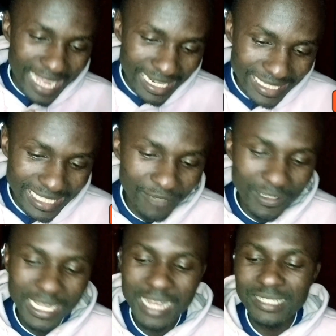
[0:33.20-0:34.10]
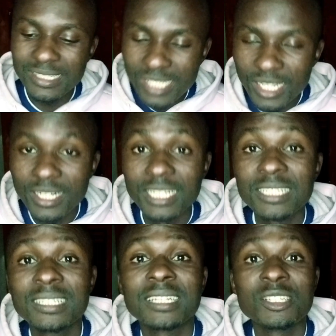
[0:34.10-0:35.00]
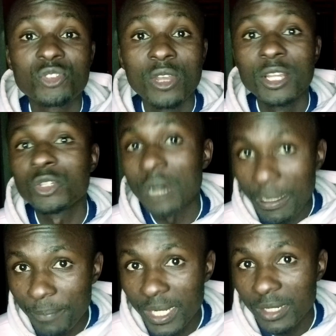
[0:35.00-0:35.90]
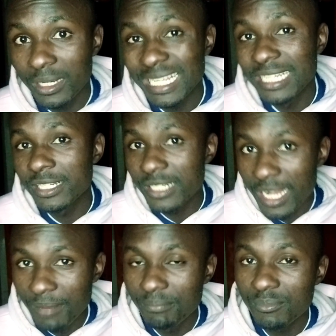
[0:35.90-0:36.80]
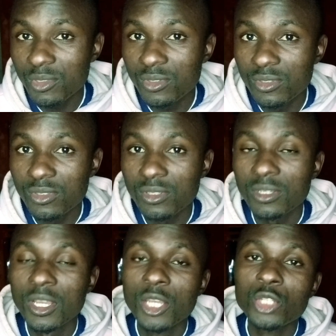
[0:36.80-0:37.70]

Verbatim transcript: and giving us secret that is going to happen in terms